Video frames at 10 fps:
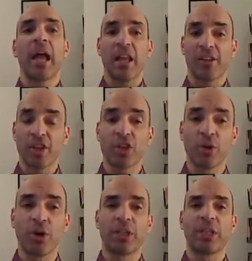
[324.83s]
and
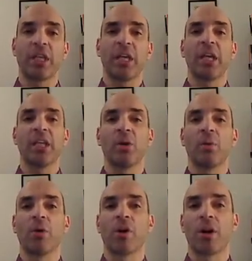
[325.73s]
security in
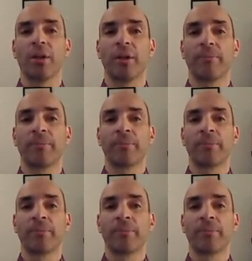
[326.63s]
the world.